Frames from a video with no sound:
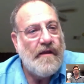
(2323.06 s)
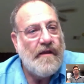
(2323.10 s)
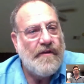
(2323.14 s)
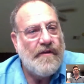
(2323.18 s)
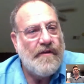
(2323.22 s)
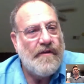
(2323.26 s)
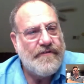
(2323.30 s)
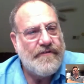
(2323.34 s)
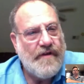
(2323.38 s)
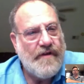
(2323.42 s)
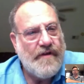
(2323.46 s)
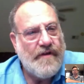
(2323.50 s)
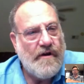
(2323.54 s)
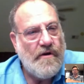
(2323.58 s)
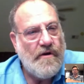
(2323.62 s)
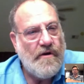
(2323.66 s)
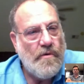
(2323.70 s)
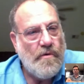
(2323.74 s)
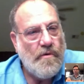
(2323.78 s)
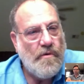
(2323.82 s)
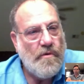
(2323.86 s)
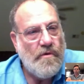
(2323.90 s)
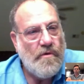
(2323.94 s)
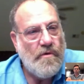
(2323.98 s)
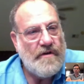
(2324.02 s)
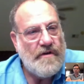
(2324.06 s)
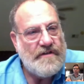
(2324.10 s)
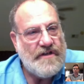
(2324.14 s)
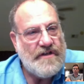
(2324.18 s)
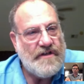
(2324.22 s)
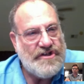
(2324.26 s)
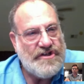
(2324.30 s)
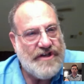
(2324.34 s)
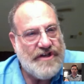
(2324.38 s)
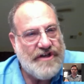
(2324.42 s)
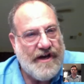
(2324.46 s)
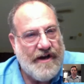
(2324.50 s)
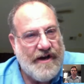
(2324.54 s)
So to
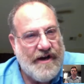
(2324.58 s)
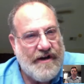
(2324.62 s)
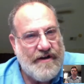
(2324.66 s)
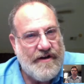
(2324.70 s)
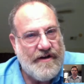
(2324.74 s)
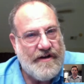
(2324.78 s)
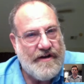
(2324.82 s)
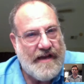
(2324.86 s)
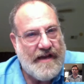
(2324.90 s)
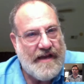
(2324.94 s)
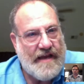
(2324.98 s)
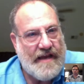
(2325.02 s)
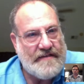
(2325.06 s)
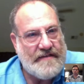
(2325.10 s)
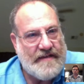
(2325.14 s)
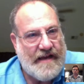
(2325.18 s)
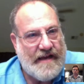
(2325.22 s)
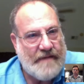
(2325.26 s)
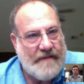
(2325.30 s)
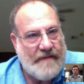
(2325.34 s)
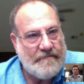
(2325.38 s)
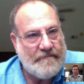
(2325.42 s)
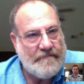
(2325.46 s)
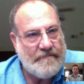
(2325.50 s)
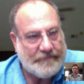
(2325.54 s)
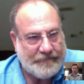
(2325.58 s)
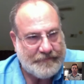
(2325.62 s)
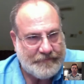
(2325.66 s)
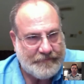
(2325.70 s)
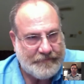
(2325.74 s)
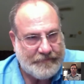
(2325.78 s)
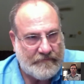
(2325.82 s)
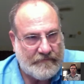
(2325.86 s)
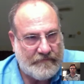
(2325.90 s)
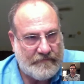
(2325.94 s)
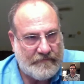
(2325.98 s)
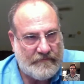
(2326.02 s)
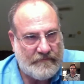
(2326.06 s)
share your desktop,
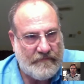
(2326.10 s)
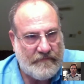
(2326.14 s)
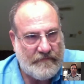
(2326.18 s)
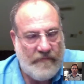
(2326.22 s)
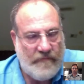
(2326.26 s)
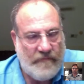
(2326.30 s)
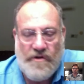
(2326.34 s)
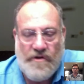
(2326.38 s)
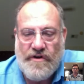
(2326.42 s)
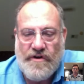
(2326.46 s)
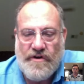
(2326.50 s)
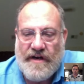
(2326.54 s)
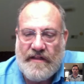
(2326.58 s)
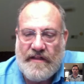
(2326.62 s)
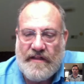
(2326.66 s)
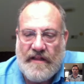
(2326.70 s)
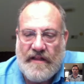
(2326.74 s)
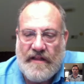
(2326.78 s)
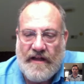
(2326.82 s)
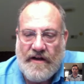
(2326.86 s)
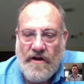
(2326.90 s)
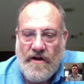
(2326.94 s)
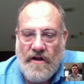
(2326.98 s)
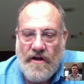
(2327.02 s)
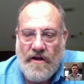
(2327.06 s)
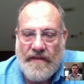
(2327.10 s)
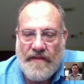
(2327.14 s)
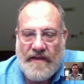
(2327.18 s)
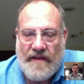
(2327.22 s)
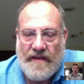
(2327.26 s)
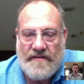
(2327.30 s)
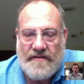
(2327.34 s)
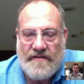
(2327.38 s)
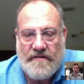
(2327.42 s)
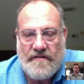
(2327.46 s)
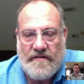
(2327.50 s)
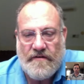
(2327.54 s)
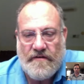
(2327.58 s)
you're going to click on
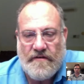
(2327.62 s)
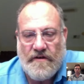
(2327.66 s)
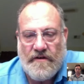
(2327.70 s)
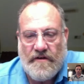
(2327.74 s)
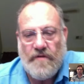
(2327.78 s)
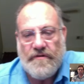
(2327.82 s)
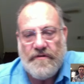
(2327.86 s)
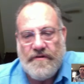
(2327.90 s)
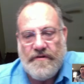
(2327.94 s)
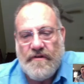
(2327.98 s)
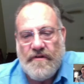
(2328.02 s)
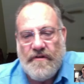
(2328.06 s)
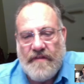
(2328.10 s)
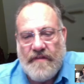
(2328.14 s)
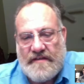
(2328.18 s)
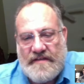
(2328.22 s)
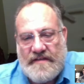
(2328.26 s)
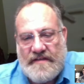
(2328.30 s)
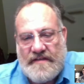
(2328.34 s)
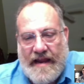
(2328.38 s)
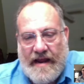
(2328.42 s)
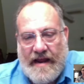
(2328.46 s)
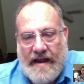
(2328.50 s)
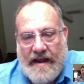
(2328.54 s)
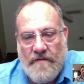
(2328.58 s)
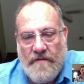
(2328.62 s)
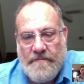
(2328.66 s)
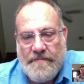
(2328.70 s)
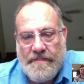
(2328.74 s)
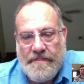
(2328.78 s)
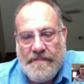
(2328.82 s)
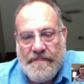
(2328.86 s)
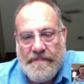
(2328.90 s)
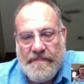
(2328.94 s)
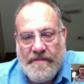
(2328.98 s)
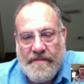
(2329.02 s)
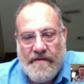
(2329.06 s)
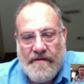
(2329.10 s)
this. Don't do this now.
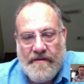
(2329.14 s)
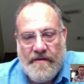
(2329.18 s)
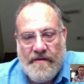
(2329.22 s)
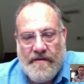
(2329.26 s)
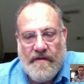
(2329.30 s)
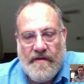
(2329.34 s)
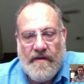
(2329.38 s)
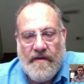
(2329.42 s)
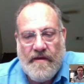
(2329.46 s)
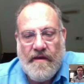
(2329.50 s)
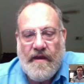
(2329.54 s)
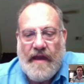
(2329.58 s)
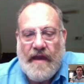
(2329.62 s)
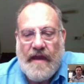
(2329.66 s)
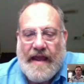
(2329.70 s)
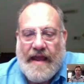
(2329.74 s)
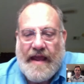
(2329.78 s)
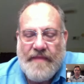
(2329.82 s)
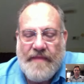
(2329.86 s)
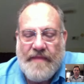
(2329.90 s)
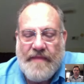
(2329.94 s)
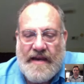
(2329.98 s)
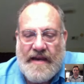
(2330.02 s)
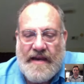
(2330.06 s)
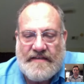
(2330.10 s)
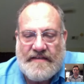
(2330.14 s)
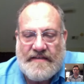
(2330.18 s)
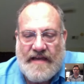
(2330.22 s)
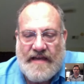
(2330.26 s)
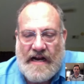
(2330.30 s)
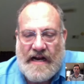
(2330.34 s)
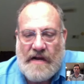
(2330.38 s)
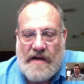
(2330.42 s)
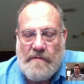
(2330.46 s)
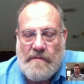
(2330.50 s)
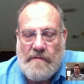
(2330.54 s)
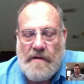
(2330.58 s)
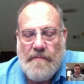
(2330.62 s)
And then it's going
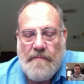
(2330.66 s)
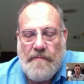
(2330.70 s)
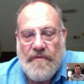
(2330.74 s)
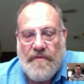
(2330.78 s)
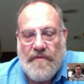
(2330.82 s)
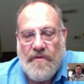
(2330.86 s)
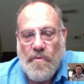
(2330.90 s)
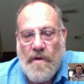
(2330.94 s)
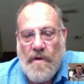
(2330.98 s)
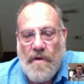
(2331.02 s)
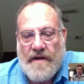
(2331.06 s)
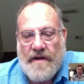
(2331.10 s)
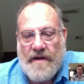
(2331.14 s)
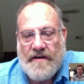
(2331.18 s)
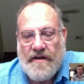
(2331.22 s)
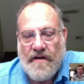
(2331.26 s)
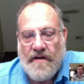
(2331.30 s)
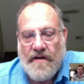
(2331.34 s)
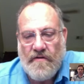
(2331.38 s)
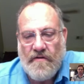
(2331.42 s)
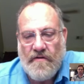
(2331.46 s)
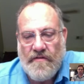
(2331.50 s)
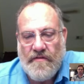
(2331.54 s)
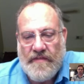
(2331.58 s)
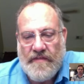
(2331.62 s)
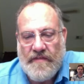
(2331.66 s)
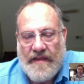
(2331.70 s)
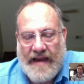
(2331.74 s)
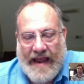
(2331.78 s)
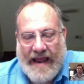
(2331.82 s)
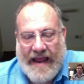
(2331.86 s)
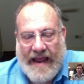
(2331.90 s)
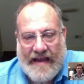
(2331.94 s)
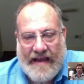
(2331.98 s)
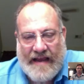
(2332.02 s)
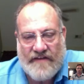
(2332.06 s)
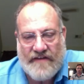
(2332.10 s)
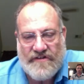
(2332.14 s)
to come up with a window that
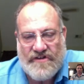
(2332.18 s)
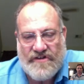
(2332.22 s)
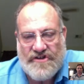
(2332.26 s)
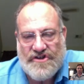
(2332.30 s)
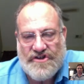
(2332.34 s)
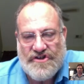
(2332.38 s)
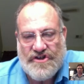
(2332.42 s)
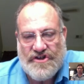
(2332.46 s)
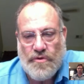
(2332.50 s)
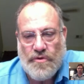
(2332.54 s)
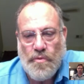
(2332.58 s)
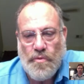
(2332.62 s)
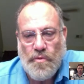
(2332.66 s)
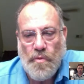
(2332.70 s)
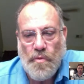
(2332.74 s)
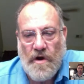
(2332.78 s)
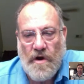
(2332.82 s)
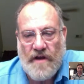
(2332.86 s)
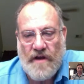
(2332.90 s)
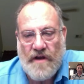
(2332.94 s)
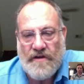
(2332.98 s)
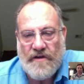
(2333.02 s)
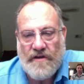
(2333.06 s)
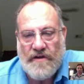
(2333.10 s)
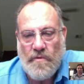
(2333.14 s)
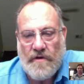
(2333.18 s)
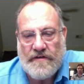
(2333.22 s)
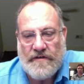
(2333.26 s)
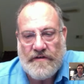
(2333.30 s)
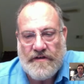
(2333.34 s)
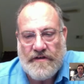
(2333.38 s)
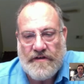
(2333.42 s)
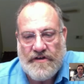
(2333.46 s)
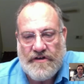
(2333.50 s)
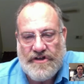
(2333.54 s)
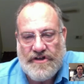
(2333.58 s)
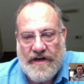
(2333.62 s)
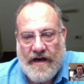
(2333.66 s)
asks you what you want
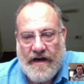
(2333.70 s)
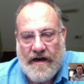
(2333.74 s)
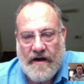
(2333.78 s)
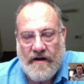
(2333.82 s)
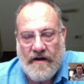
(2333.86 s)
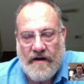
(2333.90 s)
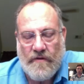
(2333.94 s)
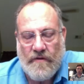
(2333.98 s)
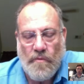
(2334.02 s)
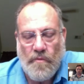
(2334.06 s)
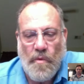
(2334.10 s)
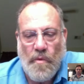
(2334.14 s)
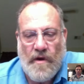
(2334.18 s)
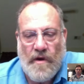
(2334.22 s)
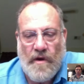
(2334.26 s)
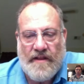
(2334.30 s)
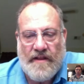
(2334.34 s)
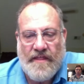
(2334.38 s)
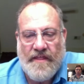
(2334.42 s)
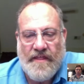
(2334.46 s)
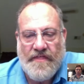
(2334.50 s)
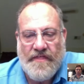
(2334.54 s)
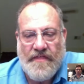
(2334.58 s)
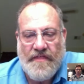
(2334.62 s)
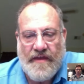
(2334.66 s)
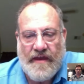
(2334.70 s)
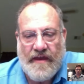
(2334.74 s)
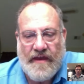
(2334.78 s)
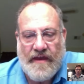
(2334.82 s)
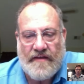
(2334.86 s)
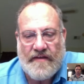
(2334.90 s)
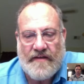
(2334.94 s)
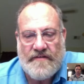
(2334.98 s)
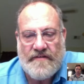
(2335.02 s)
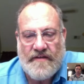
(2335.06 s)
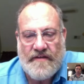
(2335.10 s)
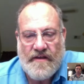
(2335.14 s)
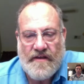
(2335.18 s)
to share. And one of the
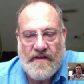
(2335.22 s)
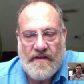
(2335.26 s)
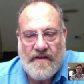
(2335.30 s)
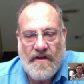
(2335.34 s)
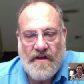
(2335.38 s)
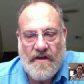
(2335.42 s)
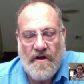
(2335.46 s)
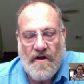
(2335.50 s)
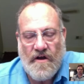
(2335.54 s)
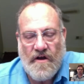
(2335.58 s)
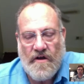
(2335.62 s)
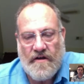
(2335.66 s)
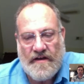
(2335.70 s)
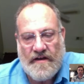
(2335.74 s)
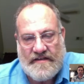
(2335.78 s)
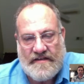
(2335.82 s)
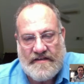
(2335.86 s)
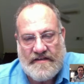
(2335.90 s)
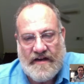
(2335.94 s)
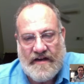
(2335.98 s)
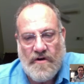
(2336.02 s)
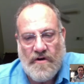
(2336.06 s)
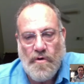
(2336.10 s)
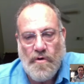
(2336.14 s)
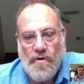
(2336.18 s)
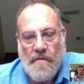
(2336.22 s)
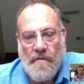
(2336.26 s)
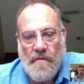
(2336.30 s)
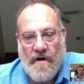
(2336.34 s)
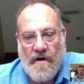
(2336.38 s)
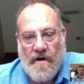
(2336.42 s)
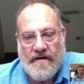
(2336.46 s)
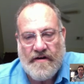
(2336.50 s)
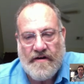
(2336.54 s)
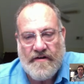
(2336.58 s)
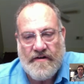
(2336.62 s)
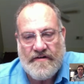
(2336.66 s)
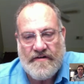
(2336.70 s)
things on a single
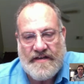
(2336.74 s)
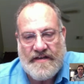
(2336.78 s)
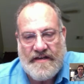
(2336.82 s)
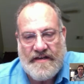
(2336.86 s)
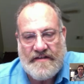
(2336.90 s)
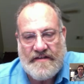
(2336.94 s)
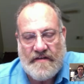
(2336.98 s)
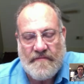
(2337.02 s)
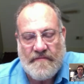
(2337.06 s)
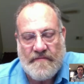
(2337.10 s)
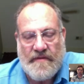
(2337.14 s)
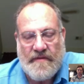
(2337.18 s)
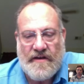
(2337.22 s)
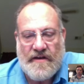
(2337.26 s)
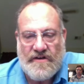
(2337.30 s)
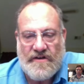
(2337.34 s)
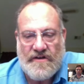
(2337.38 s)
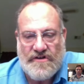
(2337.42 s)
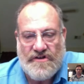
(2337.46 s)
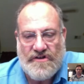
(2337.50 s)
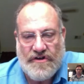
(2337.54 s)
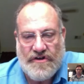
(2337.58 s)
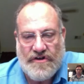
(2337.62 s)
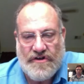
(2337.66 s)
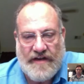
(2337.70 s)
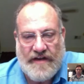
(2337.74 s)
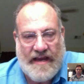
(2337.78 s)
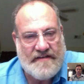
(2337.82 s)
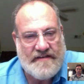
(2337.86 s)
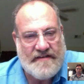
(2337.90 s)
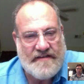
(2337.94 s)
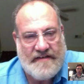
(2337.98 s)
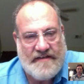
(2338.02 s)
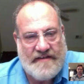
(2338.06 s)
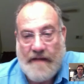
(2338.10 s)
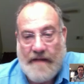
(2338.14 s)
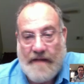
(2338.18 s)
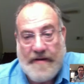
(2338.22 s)
monitor system is your
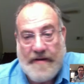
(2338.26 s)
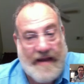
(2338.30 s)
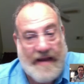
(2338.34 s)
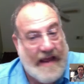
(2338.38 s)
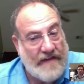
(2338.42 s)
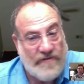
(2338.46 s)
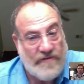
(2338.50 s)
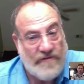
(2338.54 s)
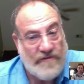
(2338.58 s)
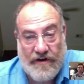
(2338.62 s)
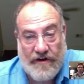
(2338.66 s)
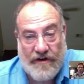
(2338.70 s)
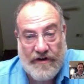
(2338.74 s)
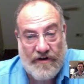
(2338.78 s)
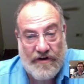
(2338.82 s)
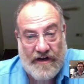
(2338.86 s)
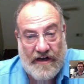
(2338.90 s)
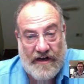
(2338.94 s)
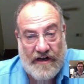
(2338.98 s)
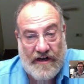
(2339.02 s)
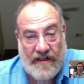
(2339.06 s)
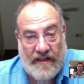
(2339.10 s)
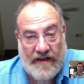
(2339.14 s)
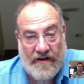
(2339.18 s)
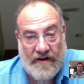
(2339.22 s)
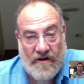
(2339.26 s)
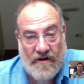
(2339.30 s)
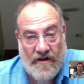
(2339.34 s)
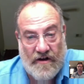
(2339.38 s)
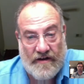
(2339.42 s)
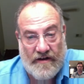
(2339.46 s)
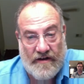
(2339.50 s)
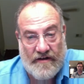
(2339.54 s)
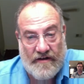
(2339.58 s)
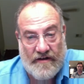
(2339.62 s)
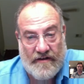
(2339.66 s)
desktop, and that's what you're going to click on.